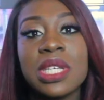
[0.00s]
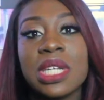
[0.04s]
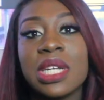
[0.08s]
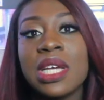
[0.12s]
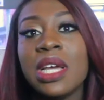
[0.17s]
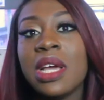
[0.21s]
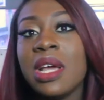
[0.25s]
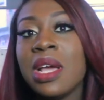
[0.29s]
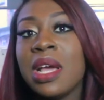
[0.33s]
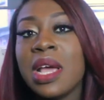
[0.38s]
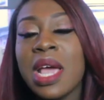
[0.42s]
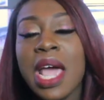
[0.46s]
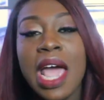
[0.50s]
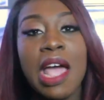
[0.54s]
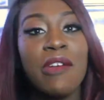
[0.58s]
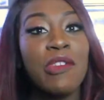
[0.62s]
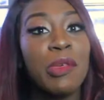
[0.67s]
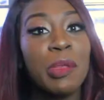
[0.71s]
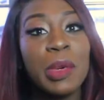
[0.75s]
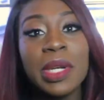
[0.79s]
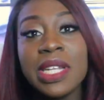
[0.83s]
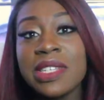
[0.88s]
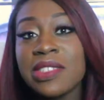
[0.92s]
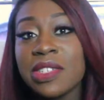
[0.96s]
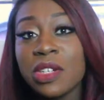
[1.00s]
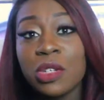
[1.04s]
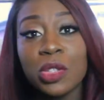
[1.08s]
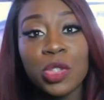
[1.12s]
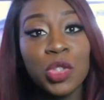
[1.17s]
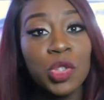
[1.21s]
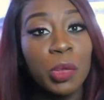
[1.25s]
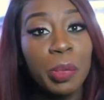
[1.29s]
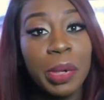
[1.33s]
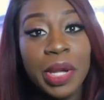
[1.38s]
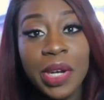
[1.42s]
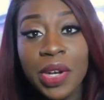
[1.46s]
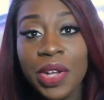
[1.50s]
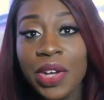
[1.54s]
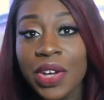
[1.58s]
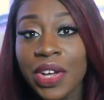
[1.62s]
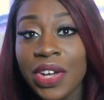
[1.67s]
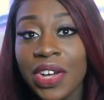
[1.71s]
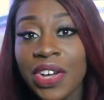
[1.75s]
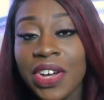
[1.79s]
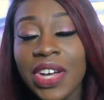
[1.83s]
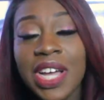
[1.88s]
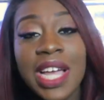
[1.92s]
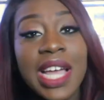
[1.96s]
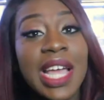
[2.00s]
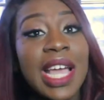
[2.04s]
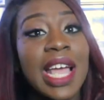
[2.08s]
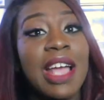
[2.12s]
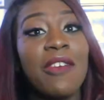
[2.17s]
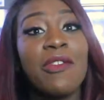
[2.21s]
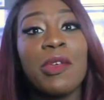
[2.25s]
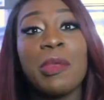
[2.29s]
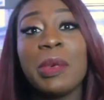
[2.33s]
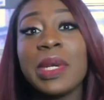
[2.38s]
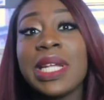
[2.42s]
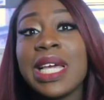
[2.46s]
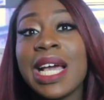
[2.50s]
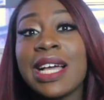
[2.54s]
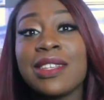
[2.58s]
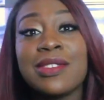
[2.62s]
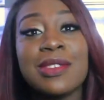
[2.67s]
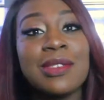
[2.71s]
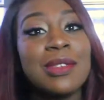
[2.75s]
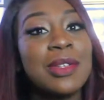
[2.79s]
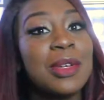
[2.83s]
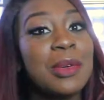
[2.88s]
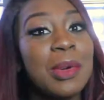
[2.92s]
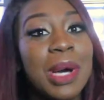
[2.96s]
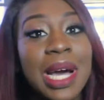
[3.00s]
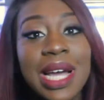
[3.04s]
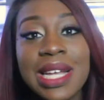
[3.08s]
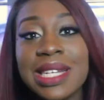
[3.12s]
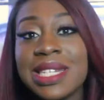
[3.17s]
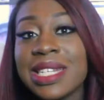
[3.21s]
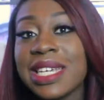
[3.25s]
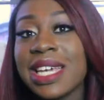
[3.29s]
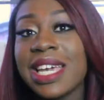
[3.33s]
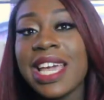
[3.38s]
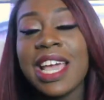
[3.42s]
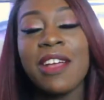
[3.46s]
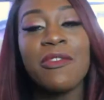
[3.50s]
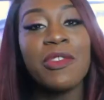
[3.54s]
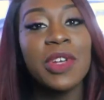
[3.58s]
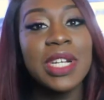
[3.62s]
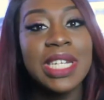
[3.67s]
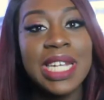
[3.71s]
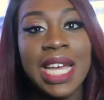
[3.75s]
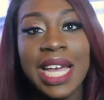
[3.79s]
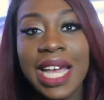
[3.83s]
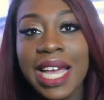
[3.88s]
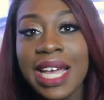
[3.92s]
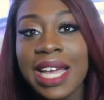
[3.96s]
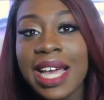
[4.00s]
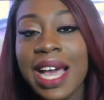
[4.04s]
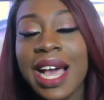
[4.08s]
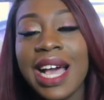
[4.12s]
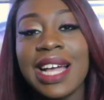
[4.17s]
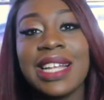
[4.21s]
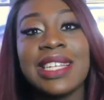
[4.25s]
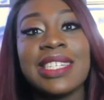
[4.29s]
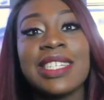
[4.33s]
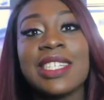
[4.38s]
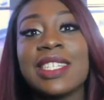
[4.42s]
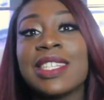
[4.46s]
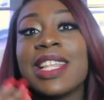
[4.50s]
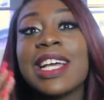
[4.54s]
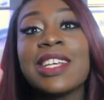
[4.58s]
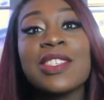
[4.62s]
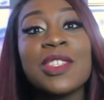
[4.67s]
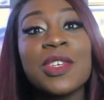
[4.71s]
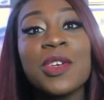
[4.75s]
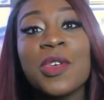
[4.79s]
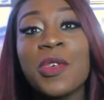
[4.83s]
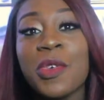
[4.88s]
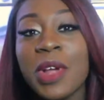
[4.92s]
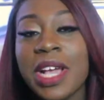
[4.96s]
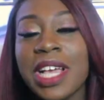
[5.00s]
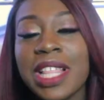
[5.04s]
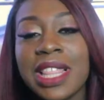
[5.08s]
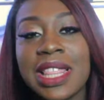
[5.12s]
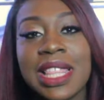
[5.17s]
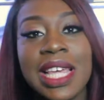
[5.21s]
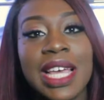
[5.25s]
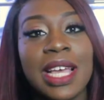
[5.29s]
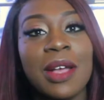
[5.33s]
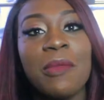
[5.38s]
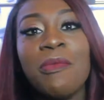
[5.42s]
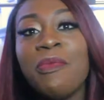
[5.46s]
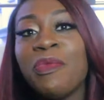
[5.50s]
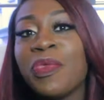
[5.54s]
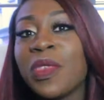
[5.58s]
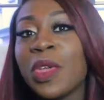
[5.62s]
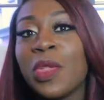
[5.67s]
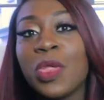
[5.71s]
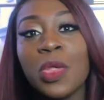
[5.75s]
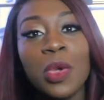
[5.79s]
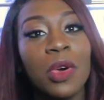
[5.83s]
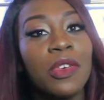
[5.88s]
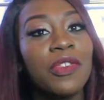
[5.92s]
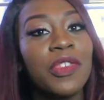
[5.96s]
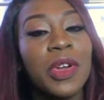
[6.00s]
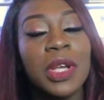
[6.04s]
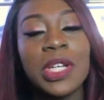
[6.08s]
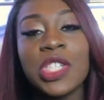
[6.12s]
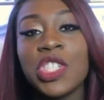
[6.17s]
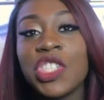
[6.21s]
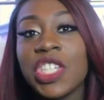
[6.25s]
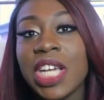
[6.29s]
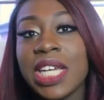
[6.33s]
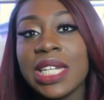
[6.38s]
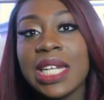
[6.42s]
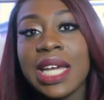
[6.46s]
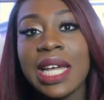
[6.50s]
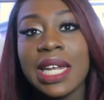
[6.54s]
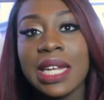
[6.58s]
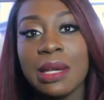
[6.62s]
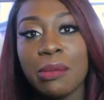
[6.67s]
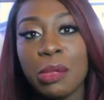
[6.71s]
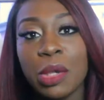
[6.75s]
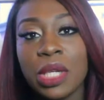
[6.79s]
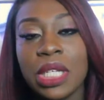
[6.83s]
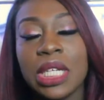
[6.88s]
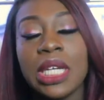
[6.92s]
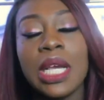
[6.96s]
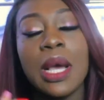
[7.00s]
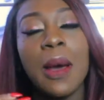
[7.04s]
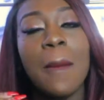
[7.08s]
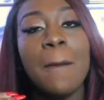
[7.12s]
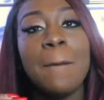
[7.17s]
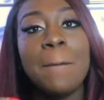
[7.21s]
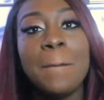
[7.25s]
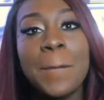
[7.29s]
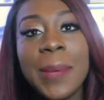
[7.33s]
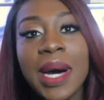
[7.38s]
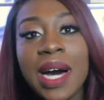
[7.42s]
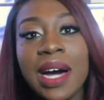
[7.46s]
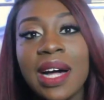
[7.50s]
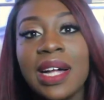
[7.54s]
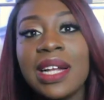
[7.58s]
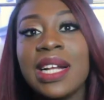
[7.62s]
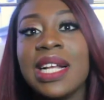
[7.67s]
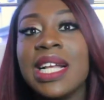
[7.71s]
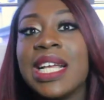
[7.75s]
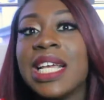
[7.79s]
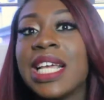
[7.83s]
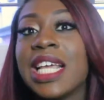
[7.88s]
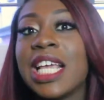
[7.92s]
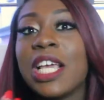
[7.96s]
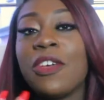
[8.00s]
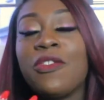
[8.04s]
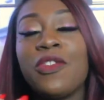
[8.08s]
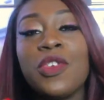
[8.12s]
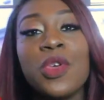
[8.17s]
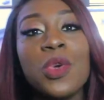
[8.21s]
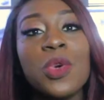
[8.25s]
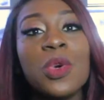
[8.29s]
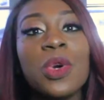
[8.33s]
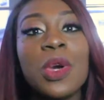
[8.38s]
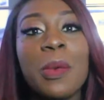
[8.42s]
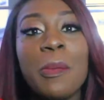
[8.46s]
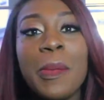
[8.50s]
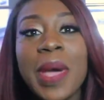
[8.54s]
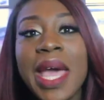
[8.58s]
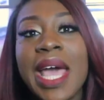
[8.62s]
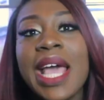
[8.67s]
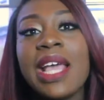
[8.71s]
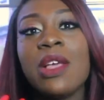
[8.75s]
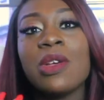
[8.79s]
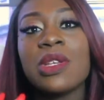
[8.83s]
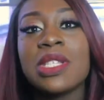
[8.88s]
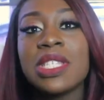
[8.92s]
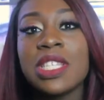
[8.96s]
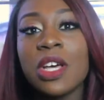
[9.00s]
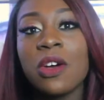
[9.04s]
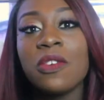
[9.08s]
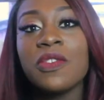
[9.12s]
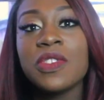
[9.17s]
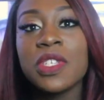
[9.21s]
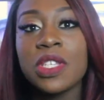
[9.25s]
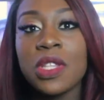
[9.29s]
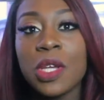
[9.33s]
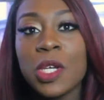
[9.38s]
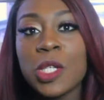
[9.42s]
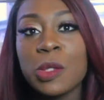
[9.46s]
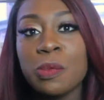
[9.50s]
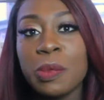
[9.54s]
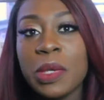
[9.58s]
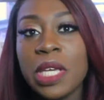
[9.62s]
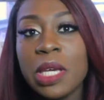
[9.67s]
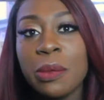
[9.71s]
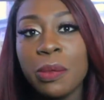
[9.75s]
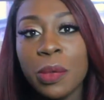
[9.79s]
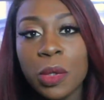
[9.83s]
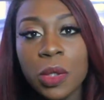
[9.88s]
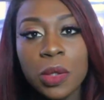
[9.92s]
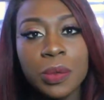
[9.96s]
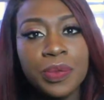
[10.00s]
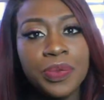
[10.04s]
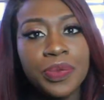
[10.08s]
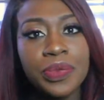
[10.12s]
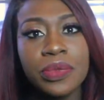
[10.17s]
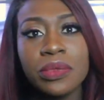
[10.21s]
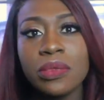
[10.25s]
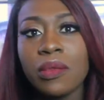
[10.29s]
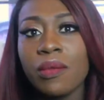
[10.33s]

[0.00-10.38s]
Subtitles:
and everybody's an entrepreneur, everybody has a new idea every day, and that's a great thing, not throwing shade at anybody. But if you compare yourself to those people